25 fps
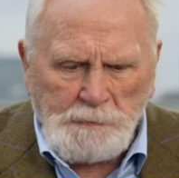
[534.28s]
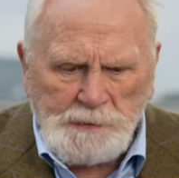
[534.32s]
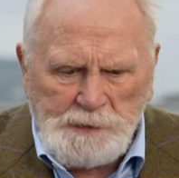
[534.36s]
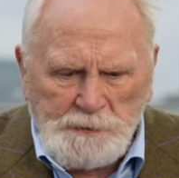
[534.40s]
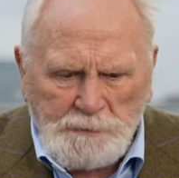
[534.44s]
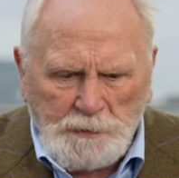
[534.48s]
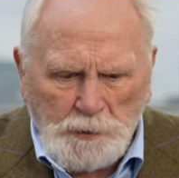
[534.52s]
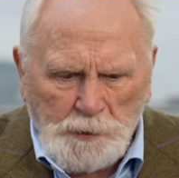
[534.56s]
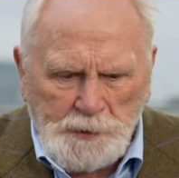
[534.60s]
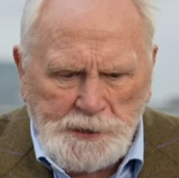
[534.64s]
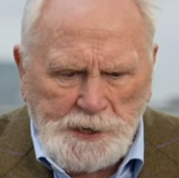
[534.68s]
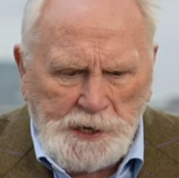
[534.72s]
was
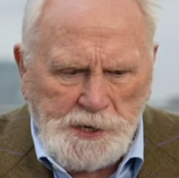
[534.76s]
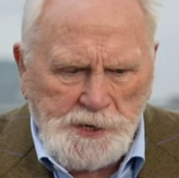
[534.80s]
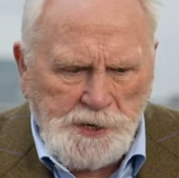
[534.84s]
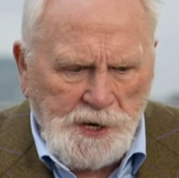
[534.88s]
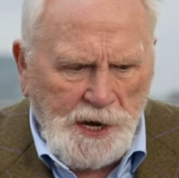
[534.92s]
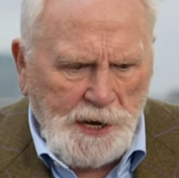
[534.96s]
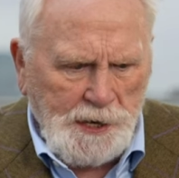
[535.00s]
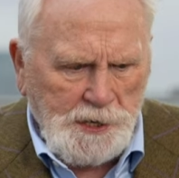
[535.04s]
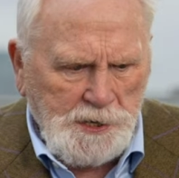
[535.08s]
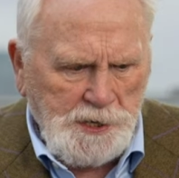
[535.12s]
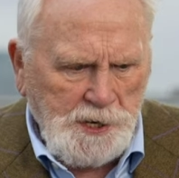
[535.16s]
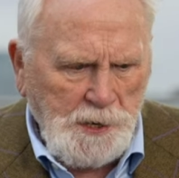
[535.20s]

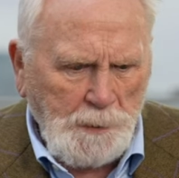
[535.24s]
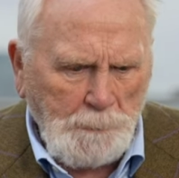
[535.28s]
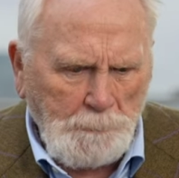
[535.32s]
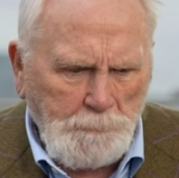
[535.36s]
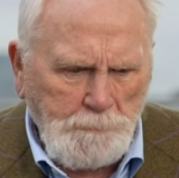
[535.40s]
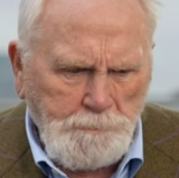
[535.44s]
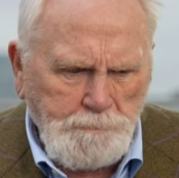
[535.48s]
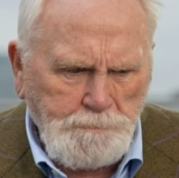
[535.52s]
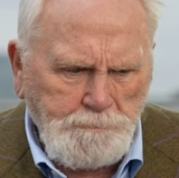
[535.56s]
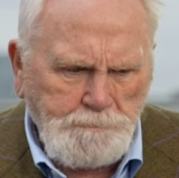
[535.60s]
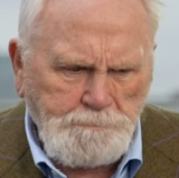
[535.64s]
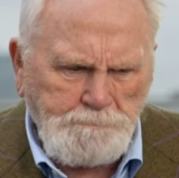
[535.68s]
46
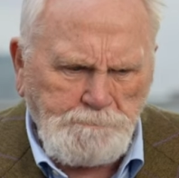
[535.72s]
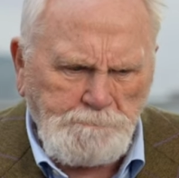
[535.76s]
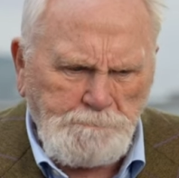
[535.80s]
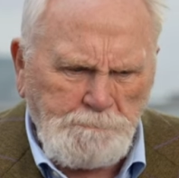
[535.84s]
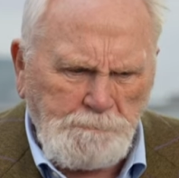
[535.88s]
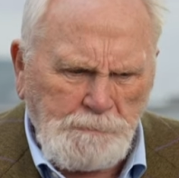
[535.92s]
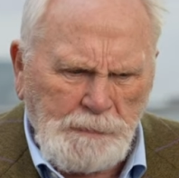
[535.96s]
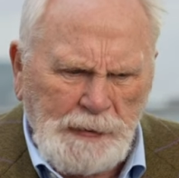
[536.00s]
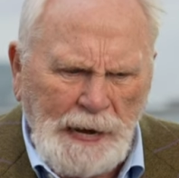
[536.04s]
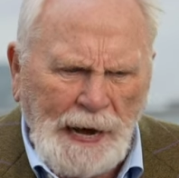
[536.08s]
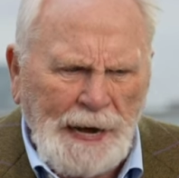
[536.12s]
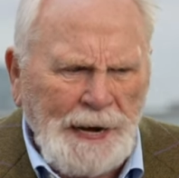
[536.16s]

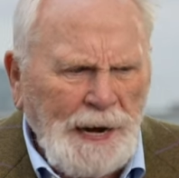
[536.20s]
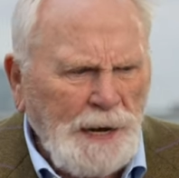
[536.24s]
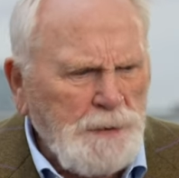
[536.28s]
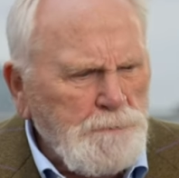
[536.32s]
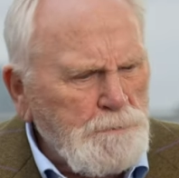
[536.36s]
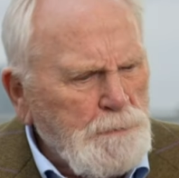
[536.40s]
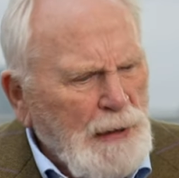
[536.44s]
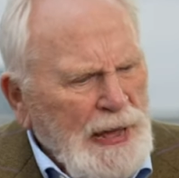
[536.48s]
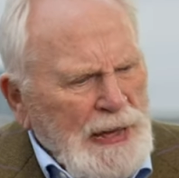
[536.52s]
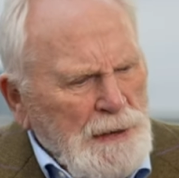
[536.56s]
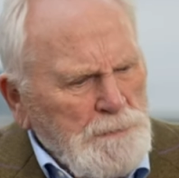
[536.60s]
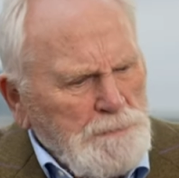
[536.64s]
and
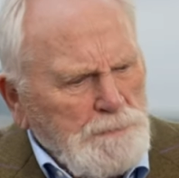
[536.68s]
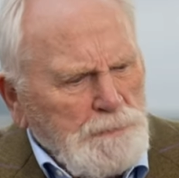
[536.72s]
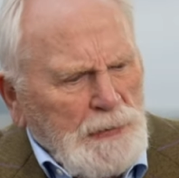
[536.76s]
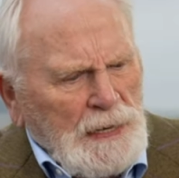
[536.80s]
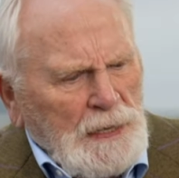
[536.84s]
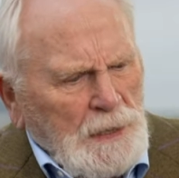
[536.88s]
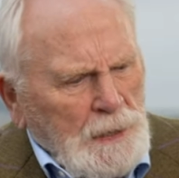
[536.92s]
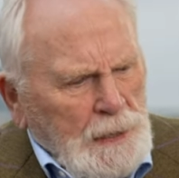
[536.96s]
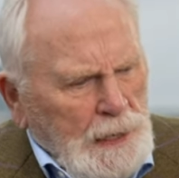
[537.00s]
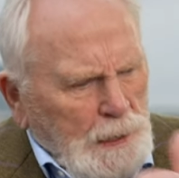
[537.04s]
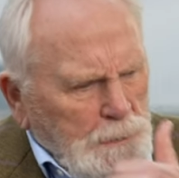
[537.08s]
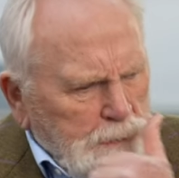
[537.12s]
I'd met
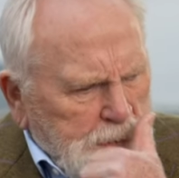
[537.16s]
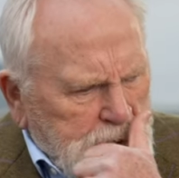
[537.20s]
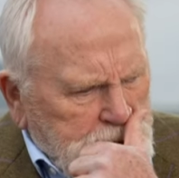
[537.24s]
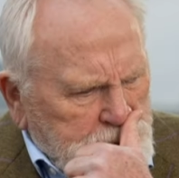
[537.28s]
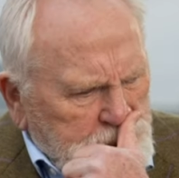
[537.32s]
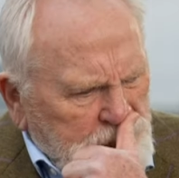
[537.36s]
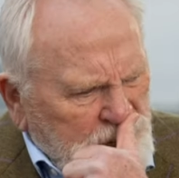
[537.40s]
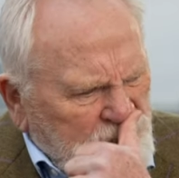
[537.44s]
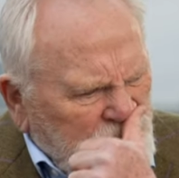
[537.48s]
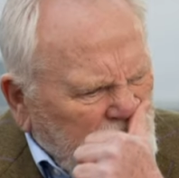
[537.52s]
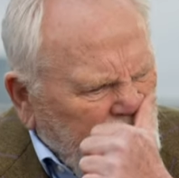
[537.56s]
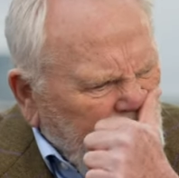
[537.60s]
Mel
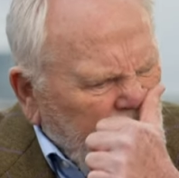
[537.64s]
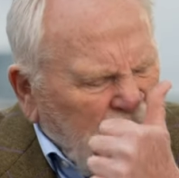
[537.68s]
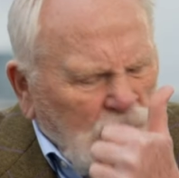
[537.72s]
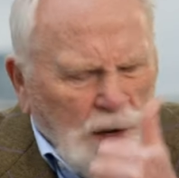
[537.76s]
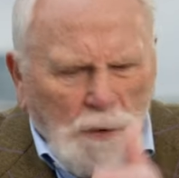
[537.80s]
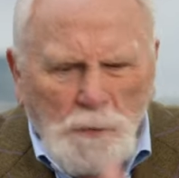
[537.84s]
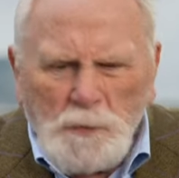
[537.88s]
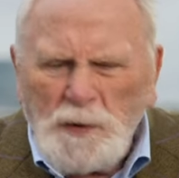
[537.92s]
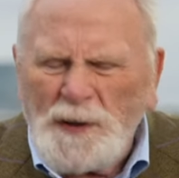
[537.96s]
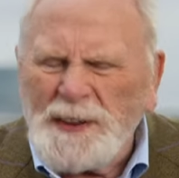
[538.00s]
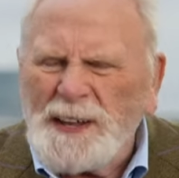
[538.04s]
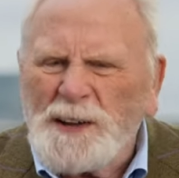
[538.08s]
Gibson,
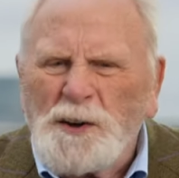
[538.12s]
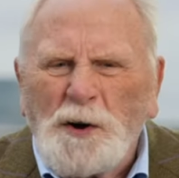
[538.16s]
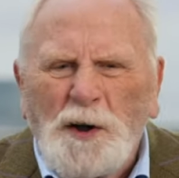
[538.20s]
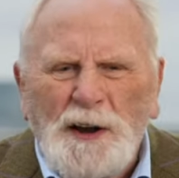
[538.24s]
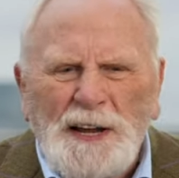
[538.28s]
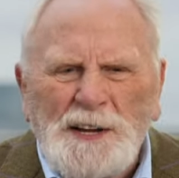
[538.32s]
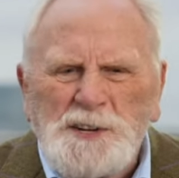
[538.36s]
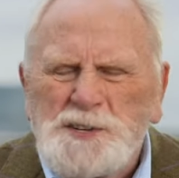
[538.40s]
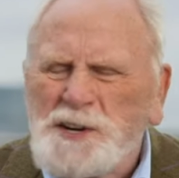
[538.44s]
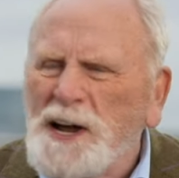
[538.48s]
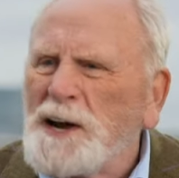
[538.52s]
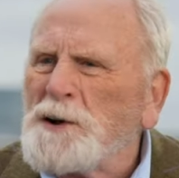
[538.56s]
what they
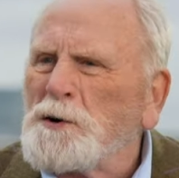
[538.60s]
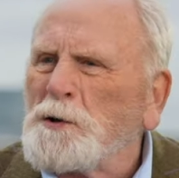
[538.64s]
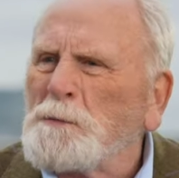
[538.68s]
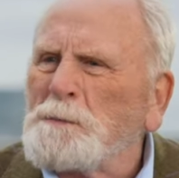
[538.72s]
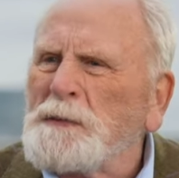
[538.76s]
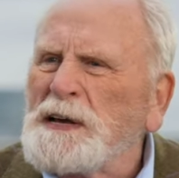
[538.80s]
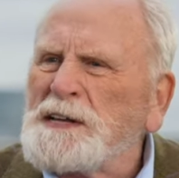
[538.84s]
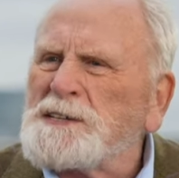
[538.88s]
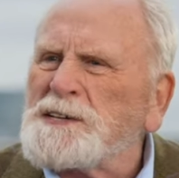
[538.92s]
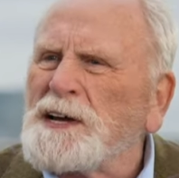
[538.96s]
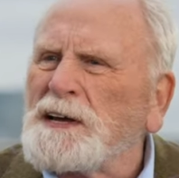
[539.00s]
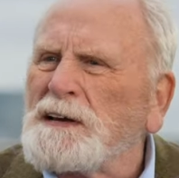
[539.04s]
call a general
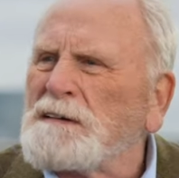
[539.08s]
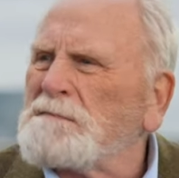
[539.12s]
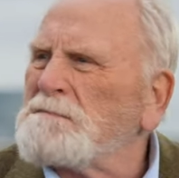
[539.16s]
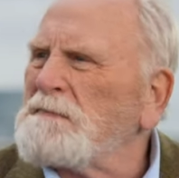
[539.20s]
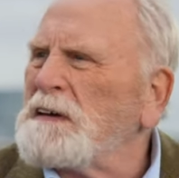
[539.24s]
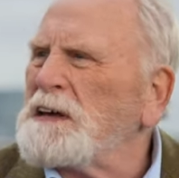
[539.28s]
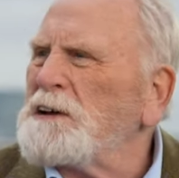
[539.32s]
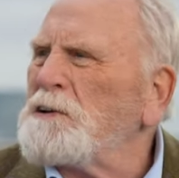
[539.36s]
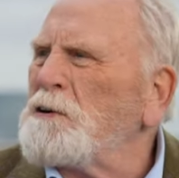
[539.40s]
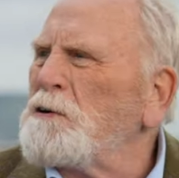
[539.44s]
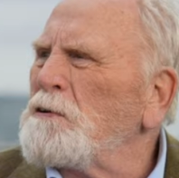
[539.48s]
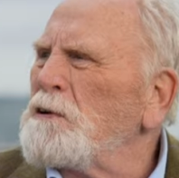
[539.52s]
meeting,
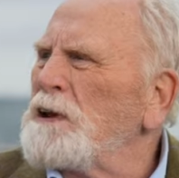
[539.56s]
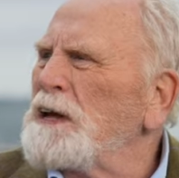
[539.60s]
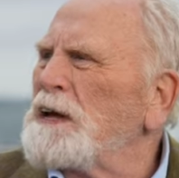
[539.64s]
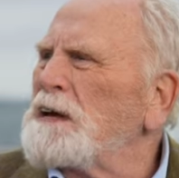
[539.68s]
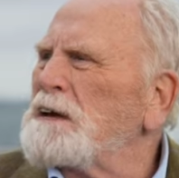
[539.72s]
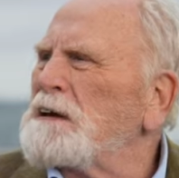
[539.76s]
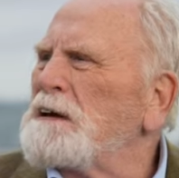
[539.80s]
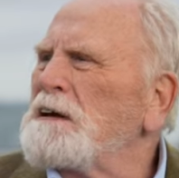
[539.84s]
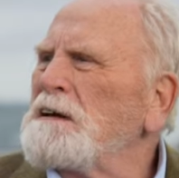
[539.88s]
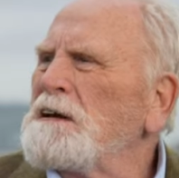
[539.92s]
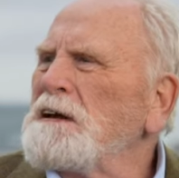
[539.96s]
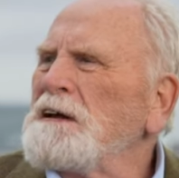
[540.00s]
you know,
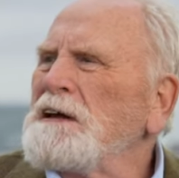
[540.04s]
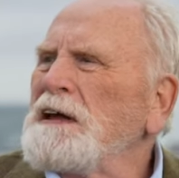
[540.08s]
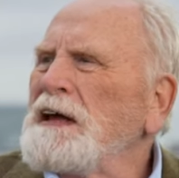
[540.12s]
like